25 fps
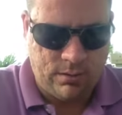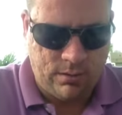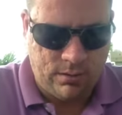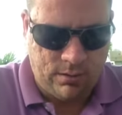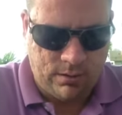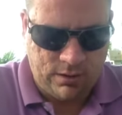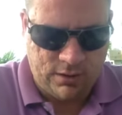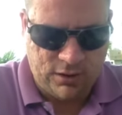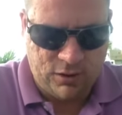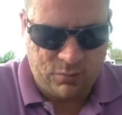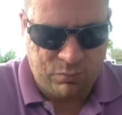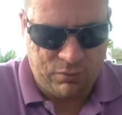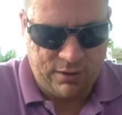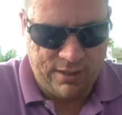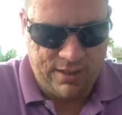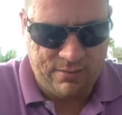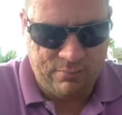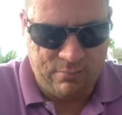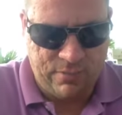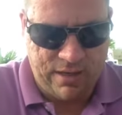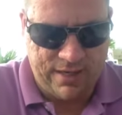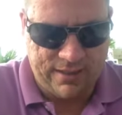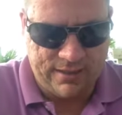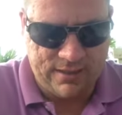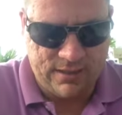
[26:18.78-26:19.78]
Explain
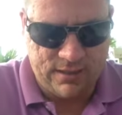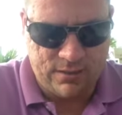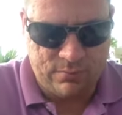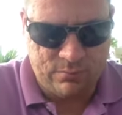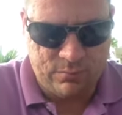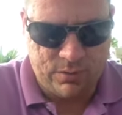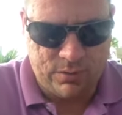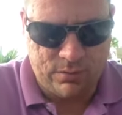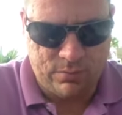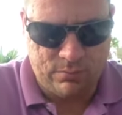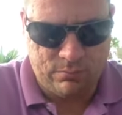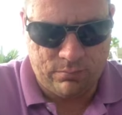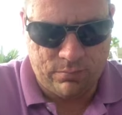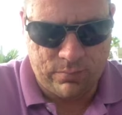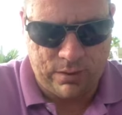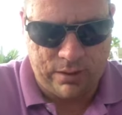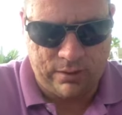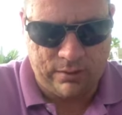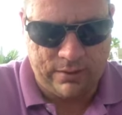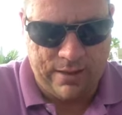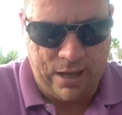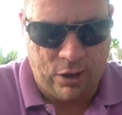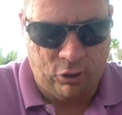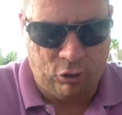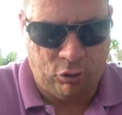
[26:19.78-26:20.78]
maximum
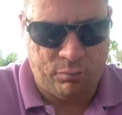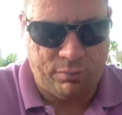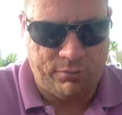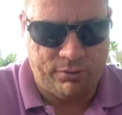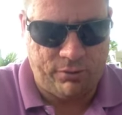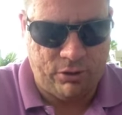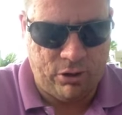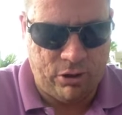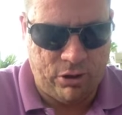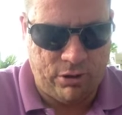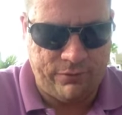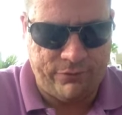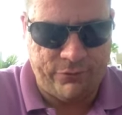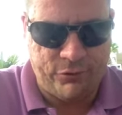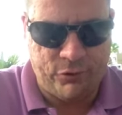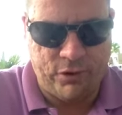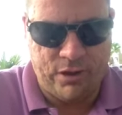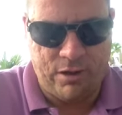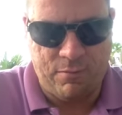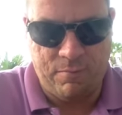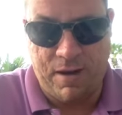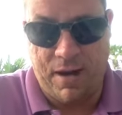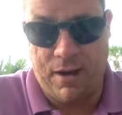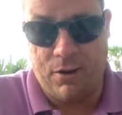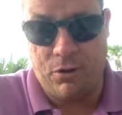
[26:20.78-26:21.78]
allowable offer,
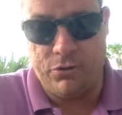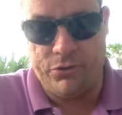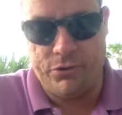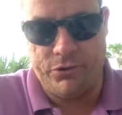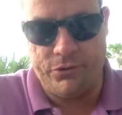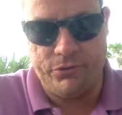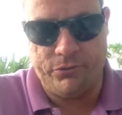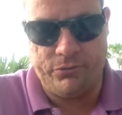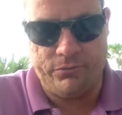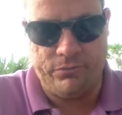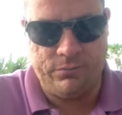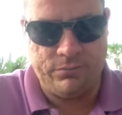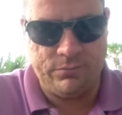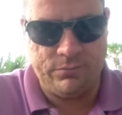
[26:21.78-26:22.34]
MAO.